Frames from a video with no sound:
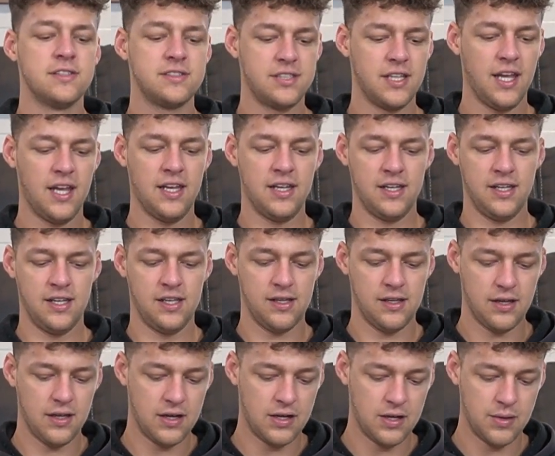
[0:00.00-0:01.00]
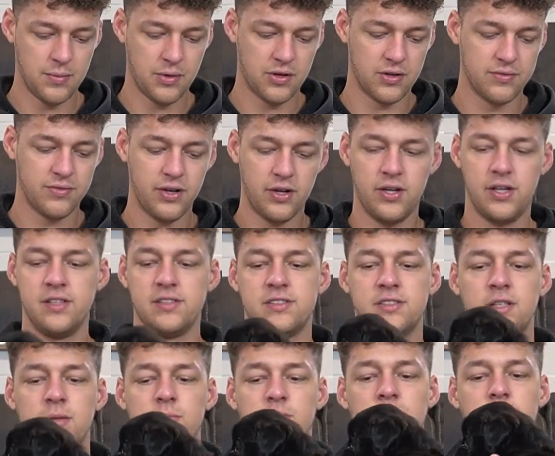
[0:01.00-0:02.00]
Sandy are very
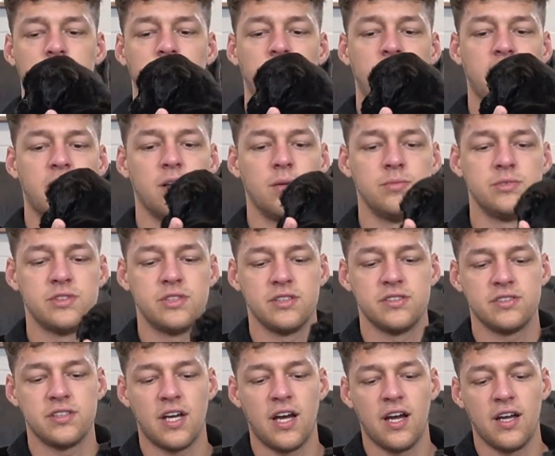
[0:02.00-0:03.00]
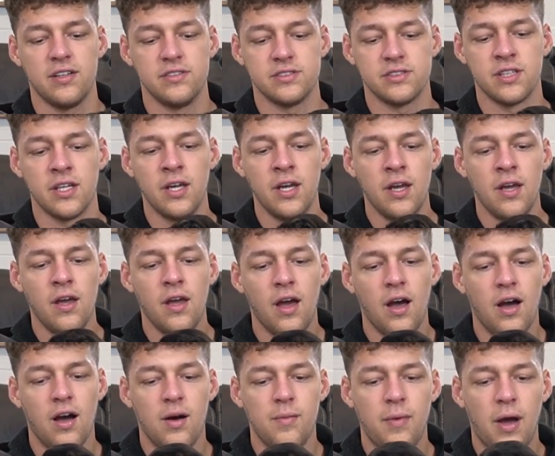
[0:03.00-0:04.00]
similar when it comes to size.
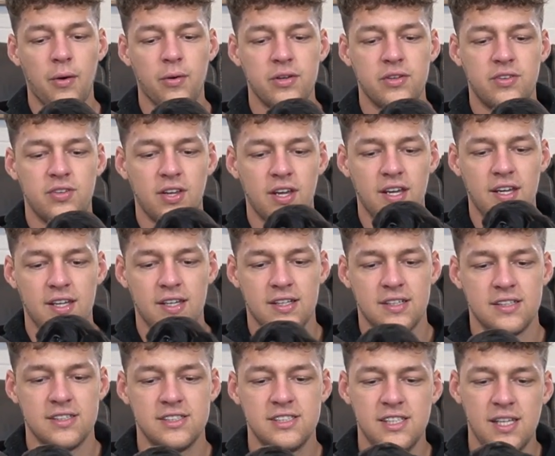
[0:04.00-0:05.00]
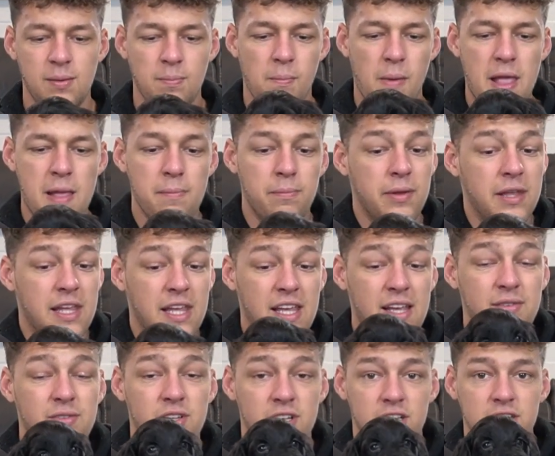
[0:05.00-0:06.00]
I would say she might be
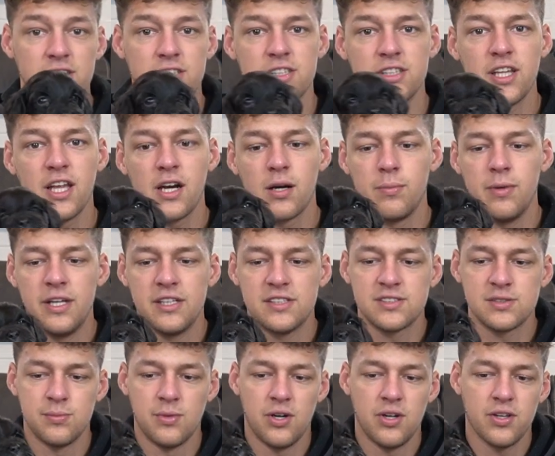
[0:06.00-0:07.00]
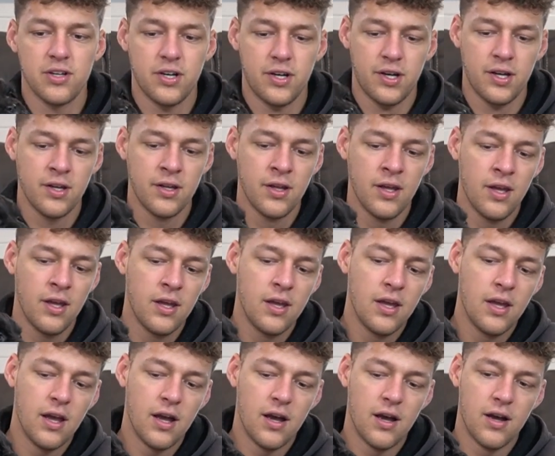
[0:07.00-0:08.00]
even a little bit smaller,
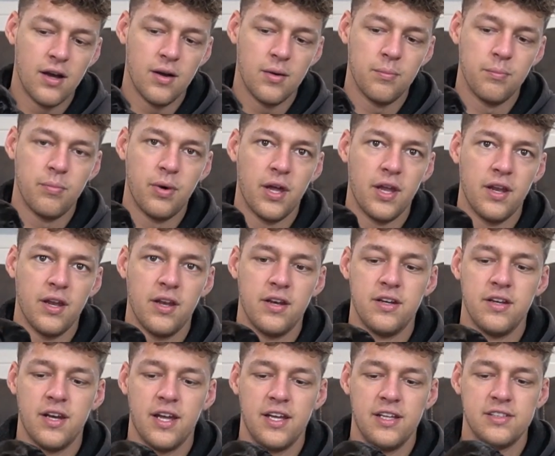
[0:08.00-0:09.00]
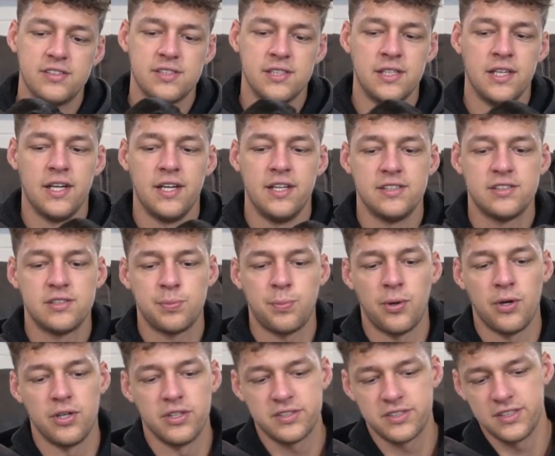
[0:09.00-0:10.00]
but a nice
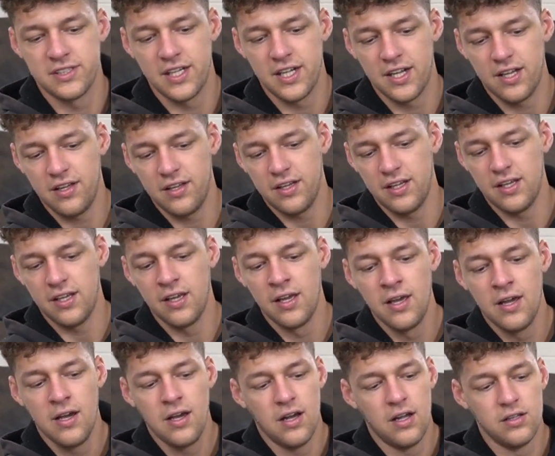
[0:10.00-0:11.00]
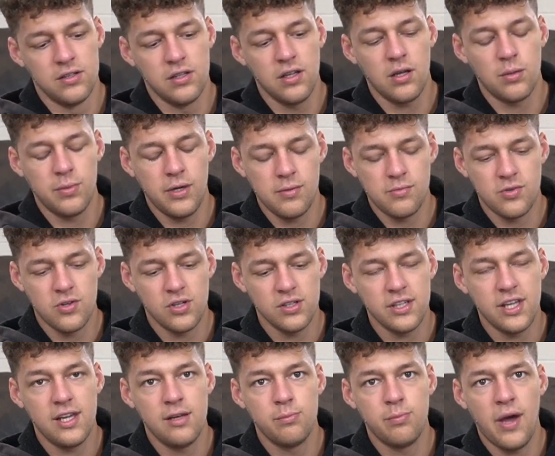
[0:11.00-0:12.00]
personality. A little bit more
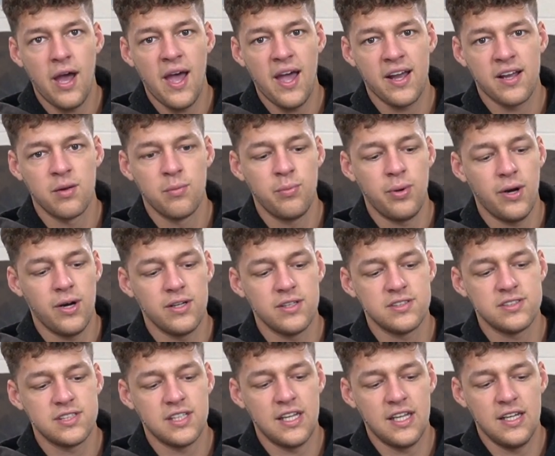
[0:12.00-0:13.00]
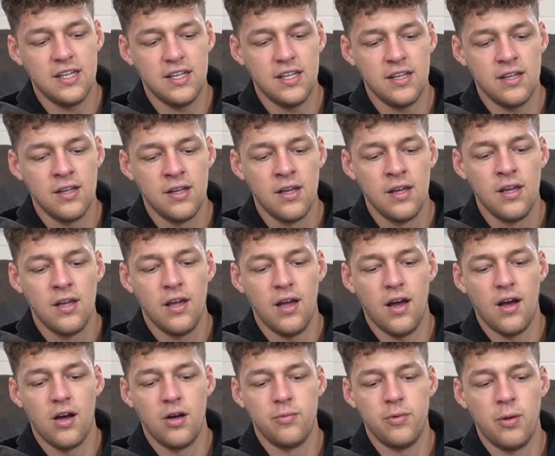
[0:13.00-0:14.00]
laid back compared to Sandy,
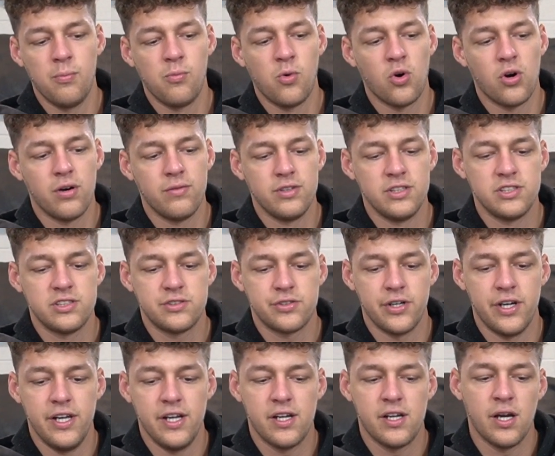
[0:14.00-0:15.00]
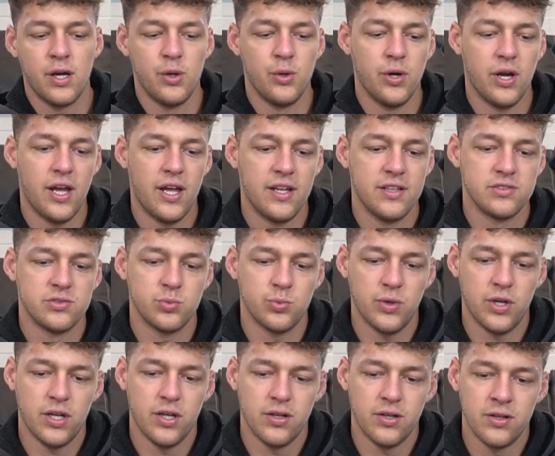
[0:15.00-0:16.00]
and more of a straight coat as
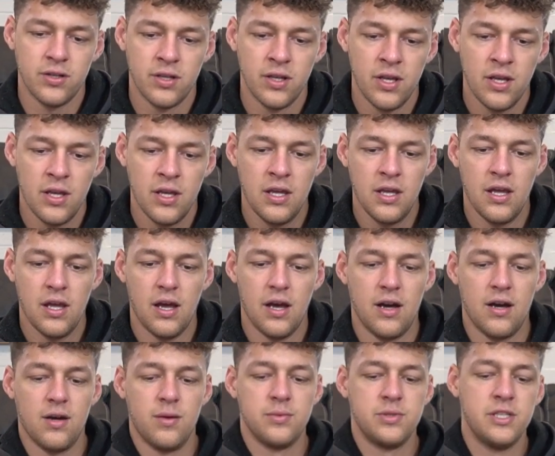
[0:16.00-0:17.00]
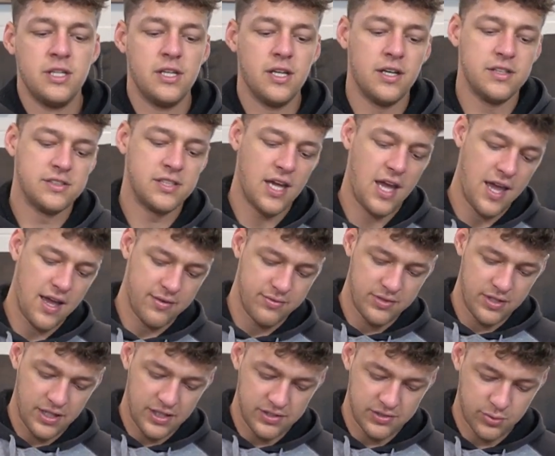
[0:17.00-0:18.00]
well. She does have
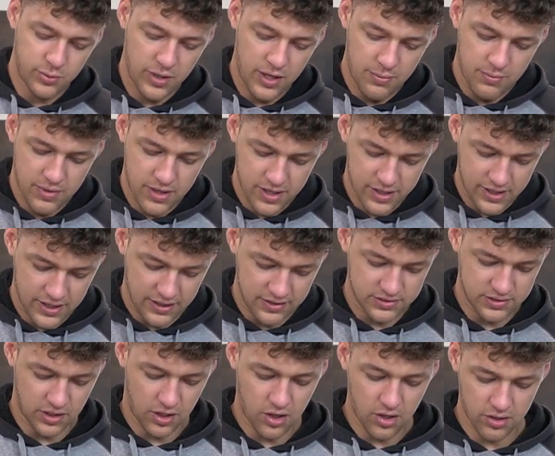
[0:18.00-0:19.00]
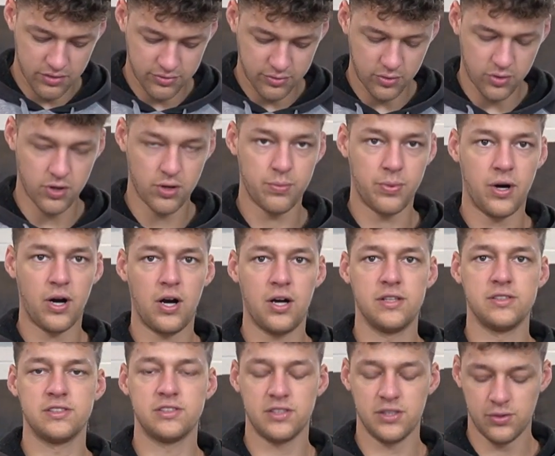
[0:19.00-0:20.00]
nice weight markings. All 4
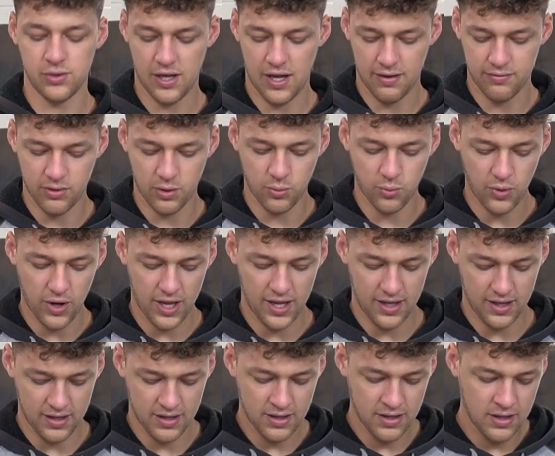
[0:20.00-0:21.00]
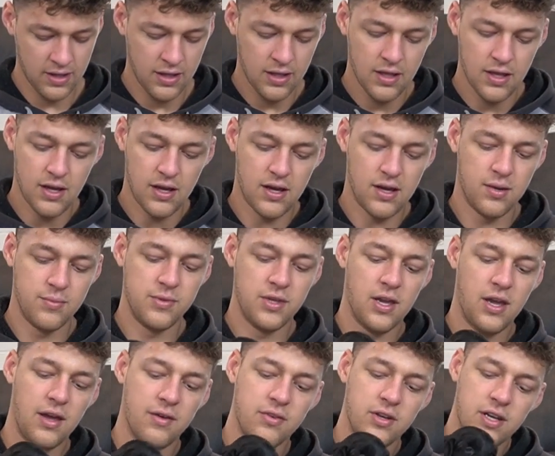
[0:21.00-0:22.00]
paws do have the weight. You
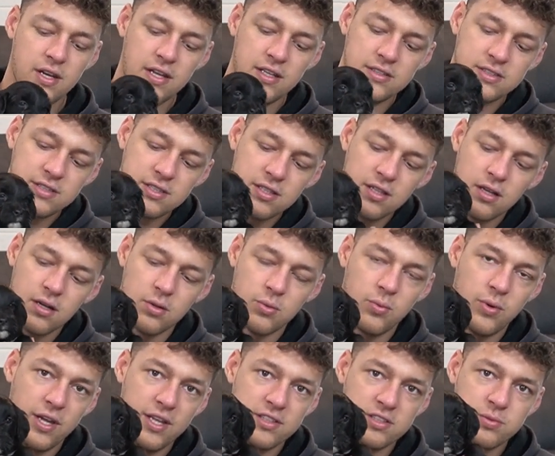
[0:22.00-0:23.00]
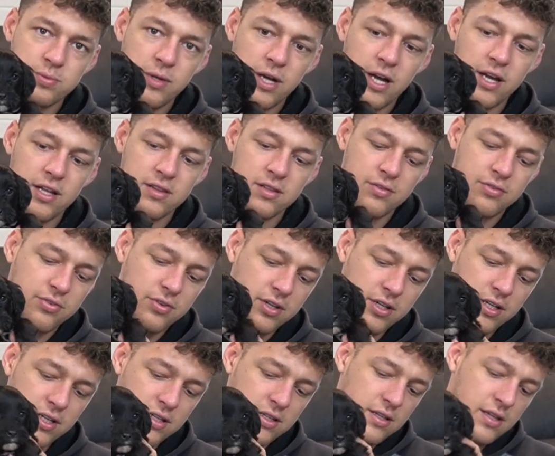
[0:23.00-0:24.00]
have a nice little white spot in the
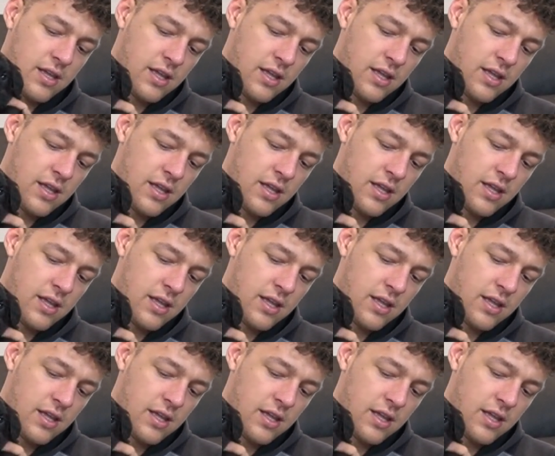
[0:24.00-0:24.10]
front,